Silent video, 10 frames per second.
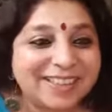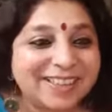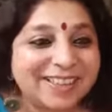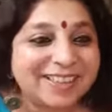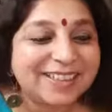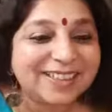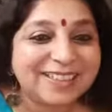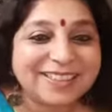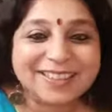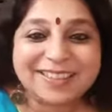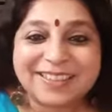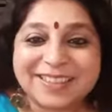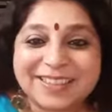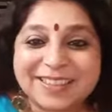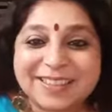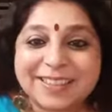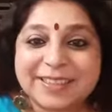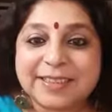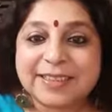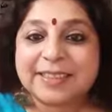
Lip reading: Nobody speaks.